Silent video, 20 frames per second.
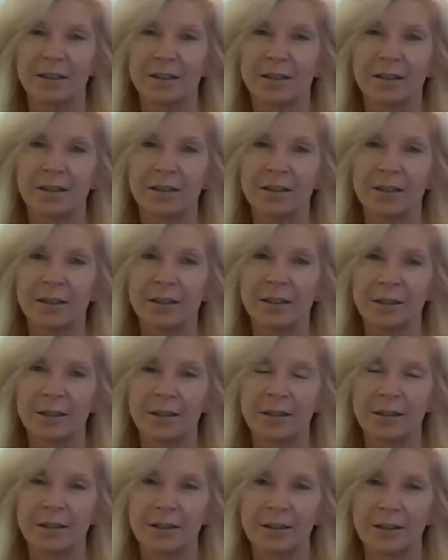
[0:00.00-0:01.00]

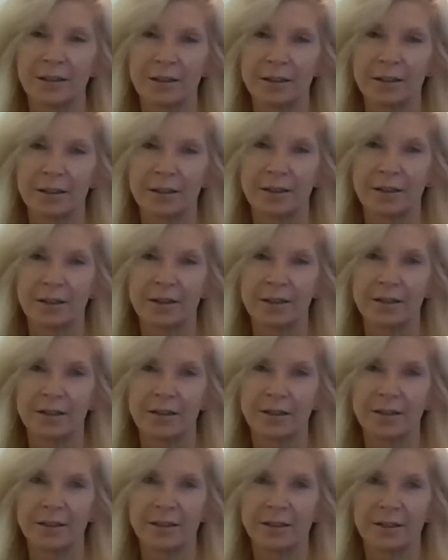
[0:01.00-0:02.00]

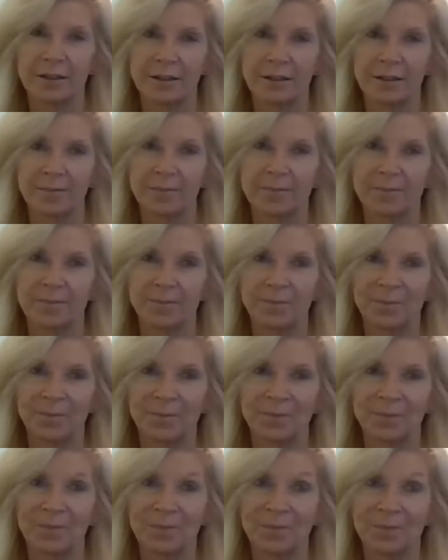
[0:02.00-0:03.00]

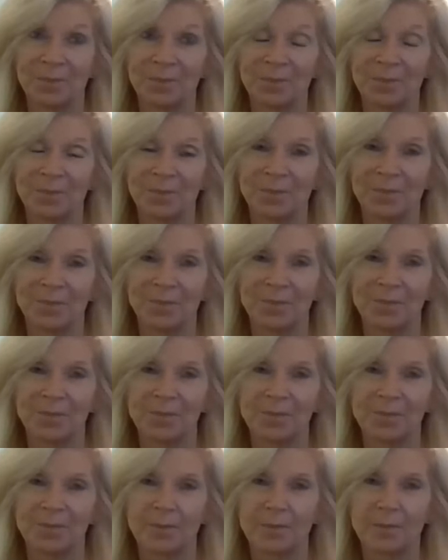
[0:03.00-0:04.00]

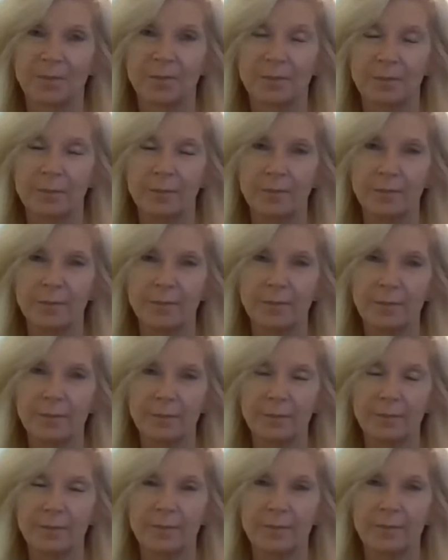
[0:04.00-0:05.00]

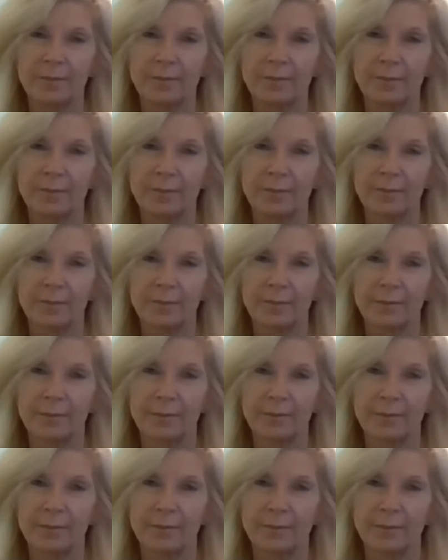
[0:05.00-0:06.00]

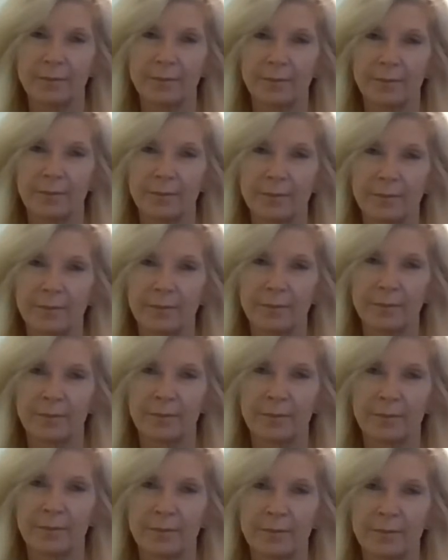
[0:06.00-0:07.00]

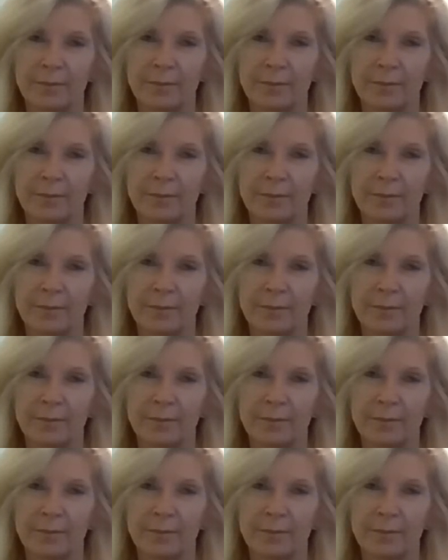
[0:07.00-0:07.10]
No words are spoken by the person on screen.